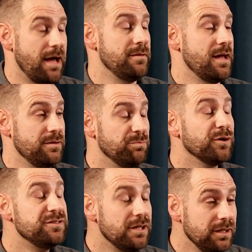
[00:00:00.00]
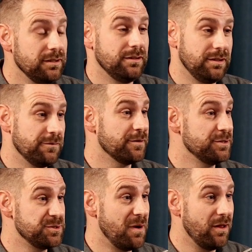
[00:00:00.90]
I mean, and particularly for the
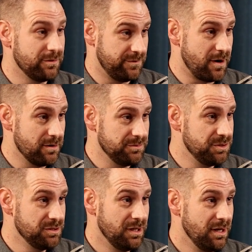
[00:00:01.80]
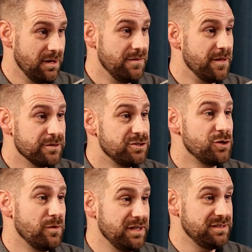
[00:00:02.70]
smaller farms, their
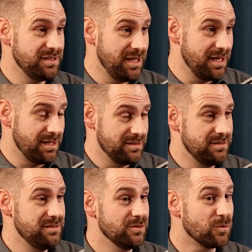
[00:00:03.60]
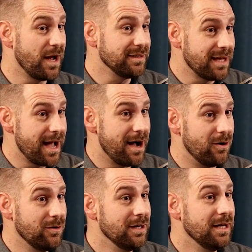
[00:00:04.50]
choice is right
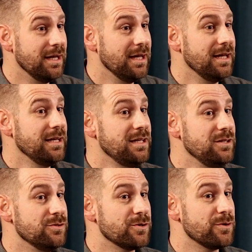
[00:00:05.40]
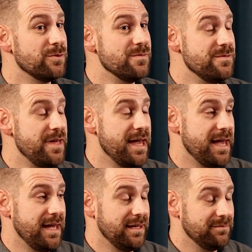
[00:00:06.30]
now either
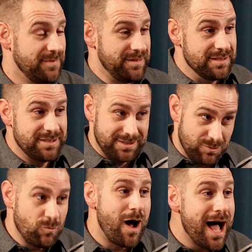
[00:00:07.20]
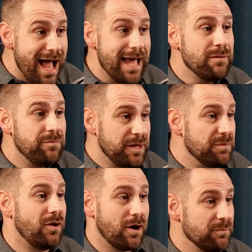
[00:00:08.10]
they, and this is why
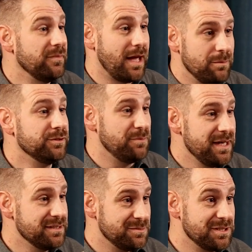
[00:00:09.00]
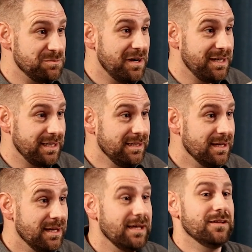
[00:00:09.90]
people aren't able to make as much money.
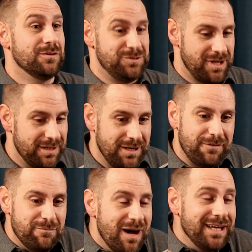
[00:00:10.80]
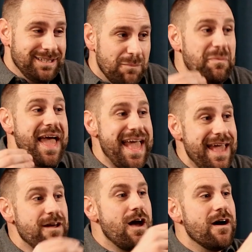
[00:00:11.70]
There's not enough money to
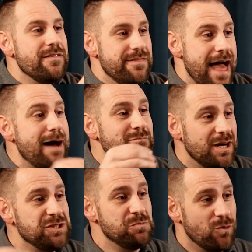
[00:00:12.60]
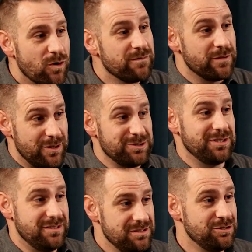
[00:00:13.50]
pay that much more for those
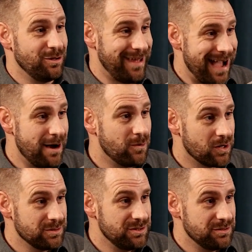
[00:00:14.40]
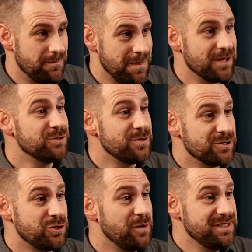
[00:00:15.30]
additional hours. So their
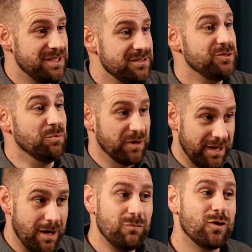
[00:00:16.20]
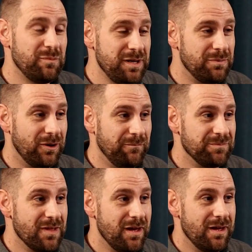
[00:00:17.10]
choice is to bring on more people,
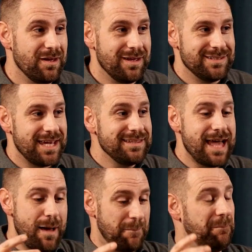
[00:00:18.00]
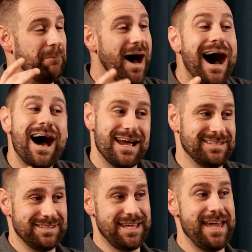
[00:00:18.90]
take that pie
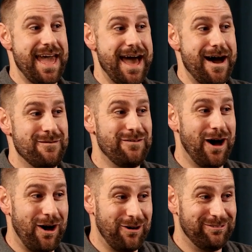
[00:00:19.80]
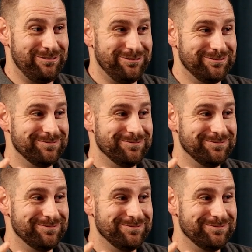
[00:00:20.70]
that they have of,